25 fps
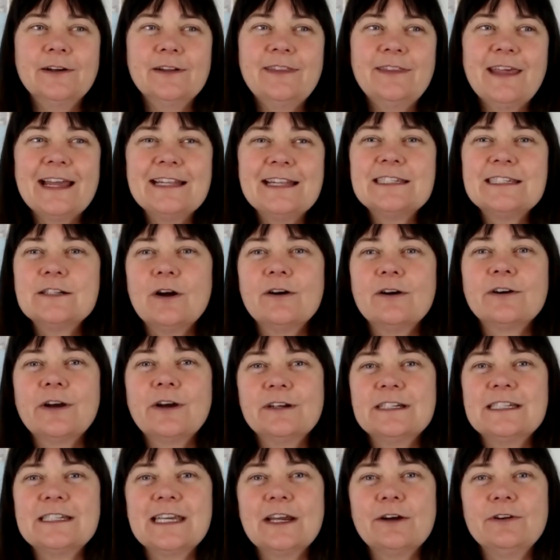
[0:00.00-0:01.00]
That's not
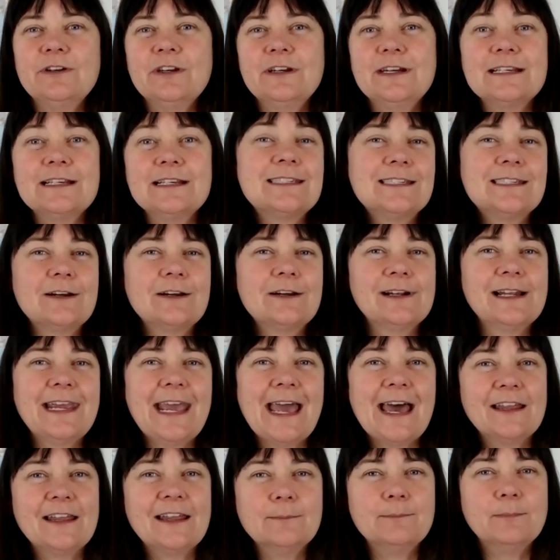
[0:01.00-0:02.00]
going to tell you necessarily
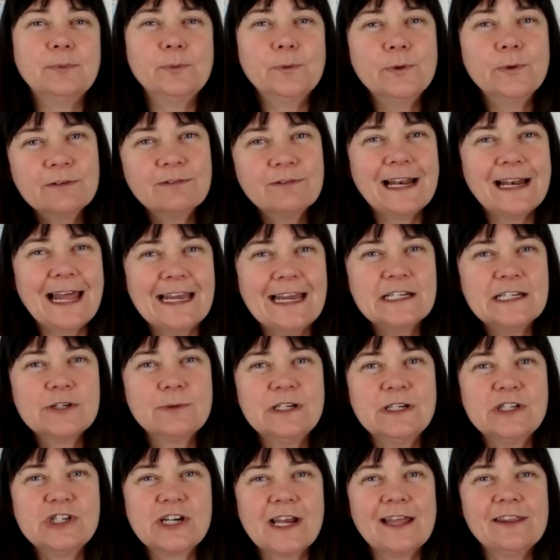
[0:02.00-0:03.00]
how the board relate to
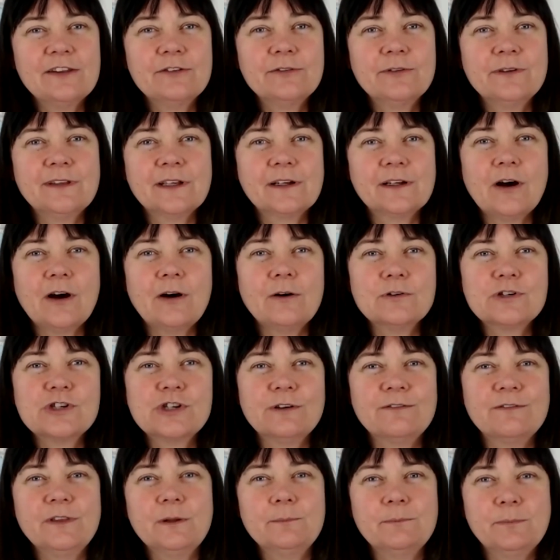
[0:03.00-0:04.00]
each other and the
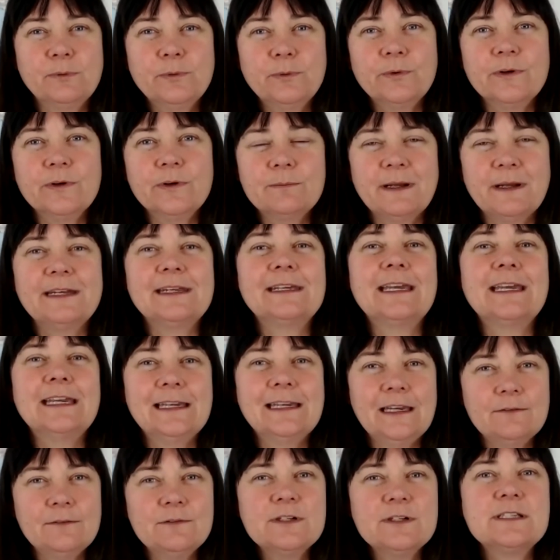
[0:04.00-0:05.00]
culture of the board, but it can
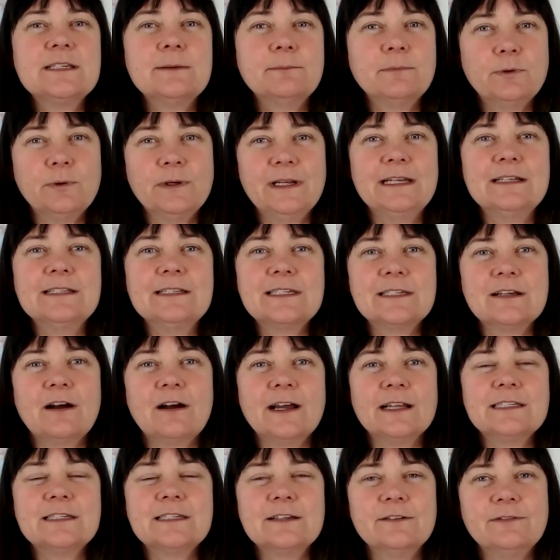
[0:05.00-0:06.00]
give you some good
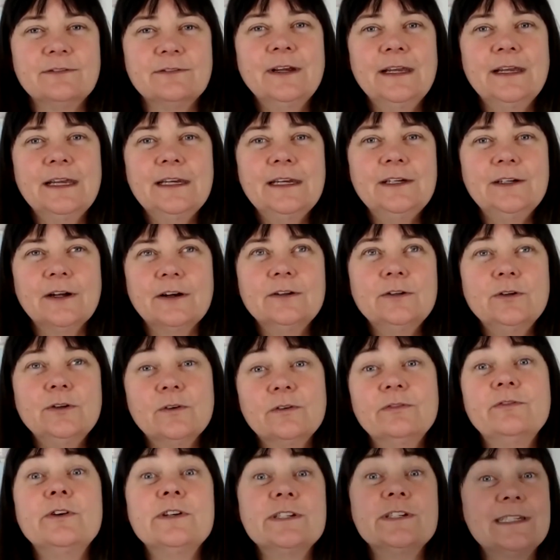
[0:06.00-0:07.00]
insights of, your
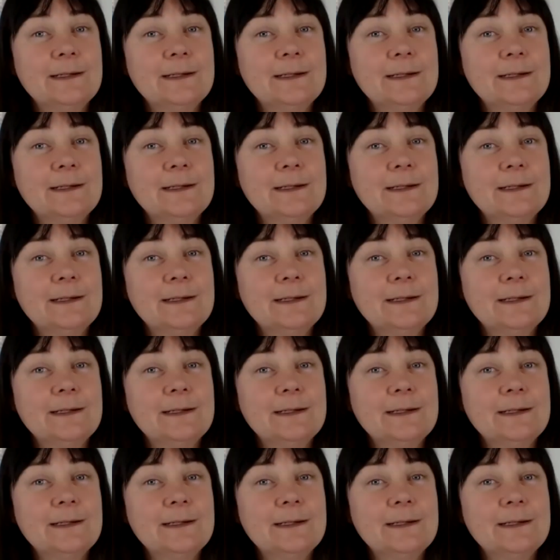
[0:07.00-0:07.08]
first